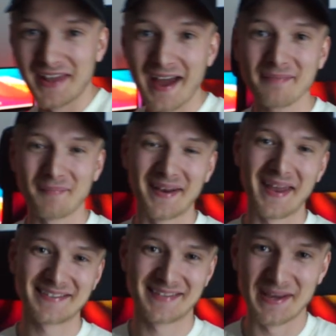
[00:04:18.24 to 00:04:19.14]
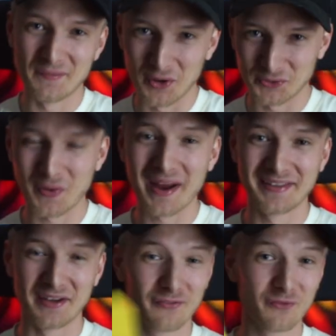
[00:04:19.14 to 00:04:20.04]
that, my next thing was
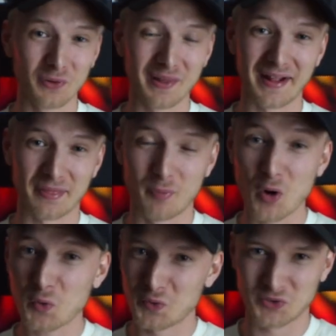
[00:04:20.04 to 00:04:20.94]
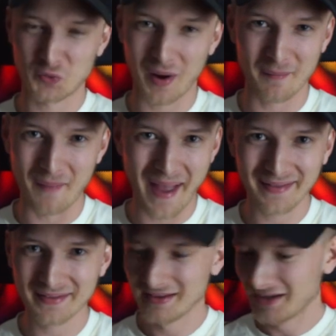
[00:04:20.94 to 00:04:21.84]
writing a full-length book, which is quite
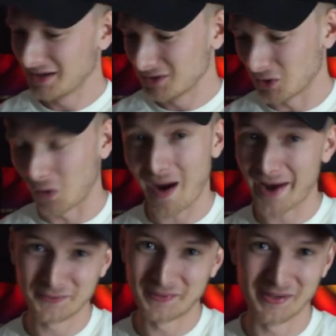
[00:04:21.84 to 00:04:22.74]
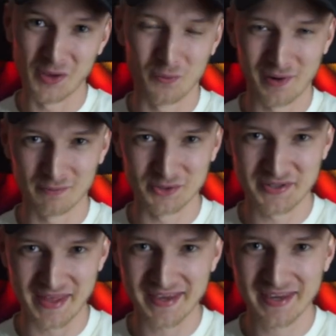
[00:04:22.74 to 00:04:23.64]
mad. You know, I don't really know what I was
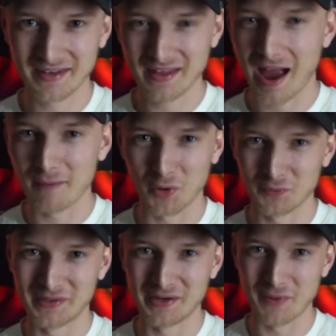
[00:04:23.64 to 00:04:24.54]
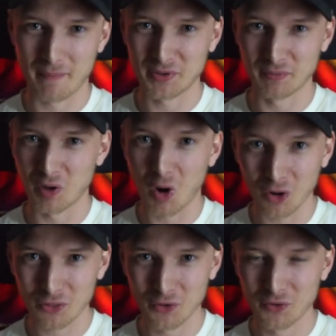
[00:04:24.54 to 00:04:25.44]
thinking. I'm not really a reputable
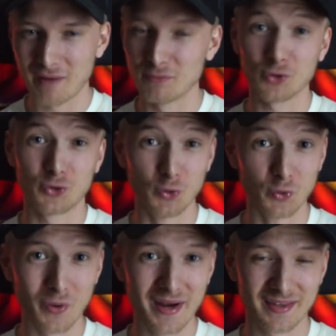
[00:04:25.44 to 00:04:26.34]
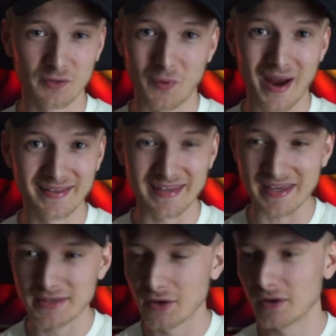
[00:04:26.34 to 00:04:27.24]
author. I'm not too great at writing
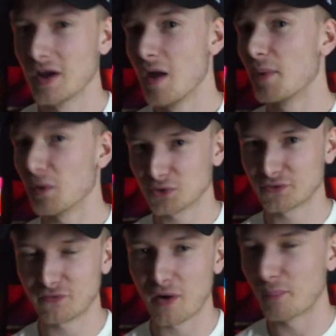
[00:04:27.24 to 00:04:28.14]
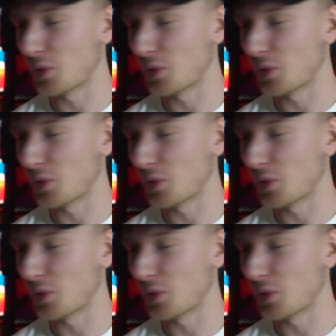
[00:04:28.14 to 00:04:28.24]
either, but it was a fun